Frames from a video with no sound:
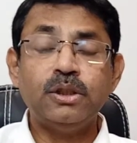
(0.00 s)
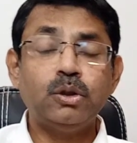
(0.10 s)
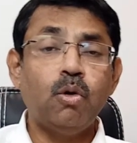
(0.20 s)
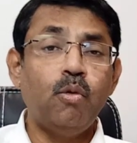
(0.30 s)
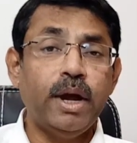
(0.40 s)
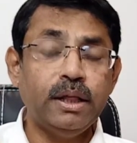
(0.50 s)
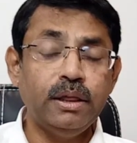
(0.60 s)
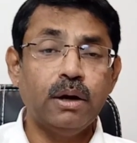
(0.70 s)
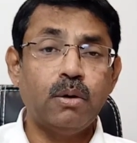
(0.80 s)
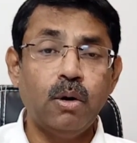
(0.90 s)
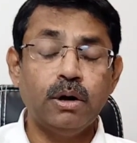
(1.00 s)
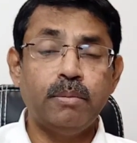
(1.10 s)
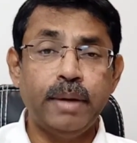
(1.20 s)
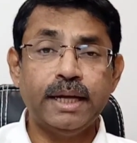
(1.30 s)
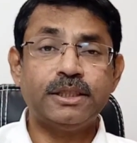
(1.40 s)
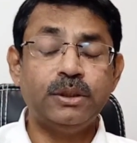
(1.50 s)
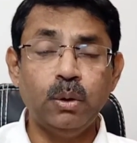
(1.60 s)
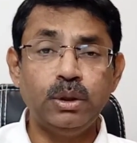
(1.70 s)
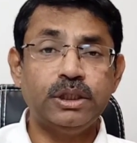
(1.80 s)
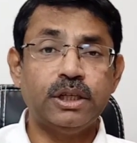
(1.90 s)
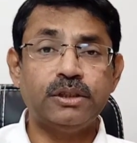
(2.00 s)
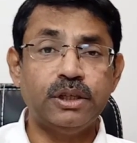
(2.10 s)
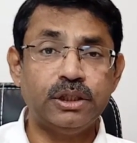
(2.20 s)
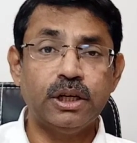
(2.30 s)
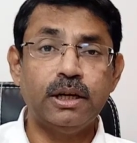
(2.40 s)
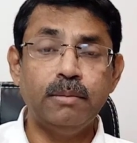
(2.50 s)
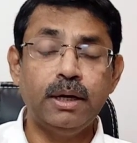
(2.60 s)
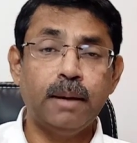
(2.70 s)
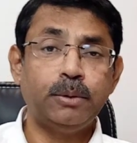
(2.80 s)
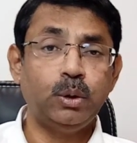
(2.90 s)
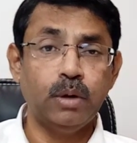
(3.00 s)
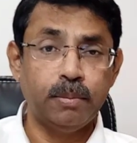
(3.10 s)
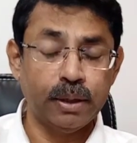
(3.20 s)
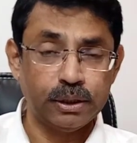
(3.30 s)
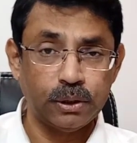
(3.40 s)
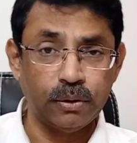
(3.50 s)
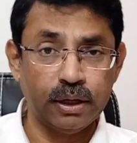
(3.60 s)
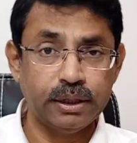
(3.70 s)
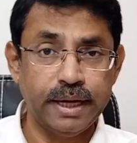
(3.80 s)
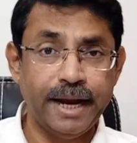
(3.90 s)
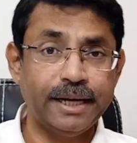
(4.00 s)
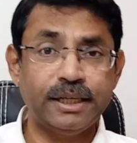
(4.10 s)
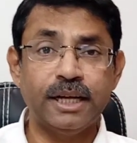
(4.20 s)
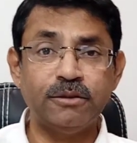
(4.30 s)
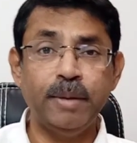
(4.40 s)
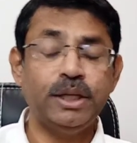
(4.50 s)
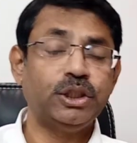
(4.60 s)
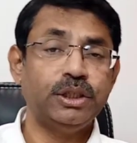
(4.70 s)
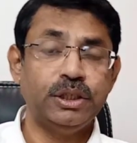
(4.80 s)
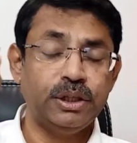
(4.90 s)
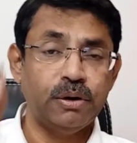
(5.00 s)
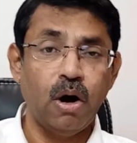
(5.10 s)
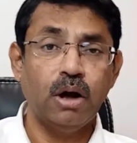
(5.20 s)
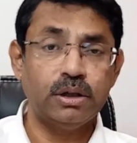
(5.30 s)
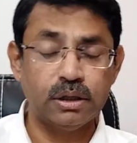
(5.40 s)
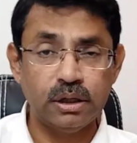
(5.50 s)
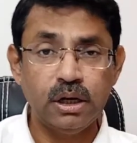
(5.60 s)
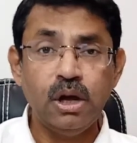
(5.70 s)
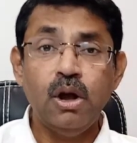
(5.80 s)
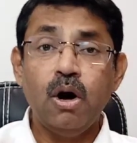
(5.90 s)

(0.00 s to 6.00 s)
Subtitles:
So when the court makes notices returnable up to a particular date as mentioned in the order,